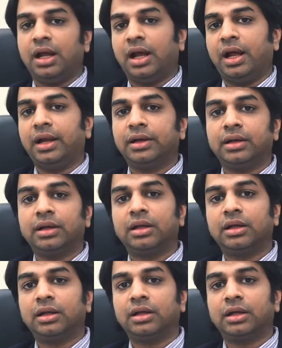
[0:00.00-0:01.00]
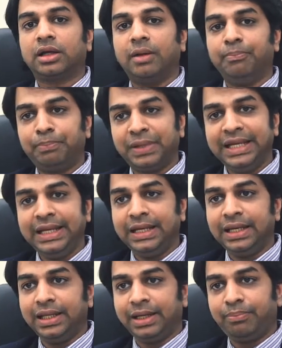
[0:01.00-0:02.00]
and
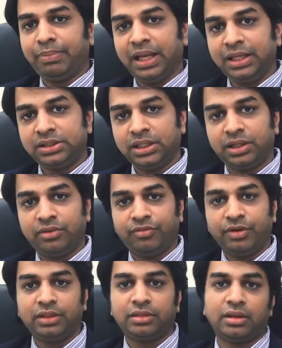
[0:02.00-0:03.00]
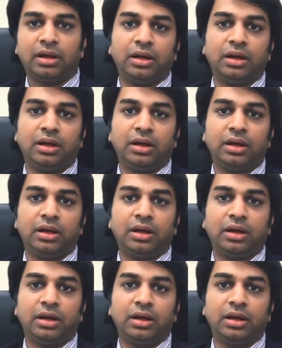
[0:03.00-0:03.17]
completely replace it with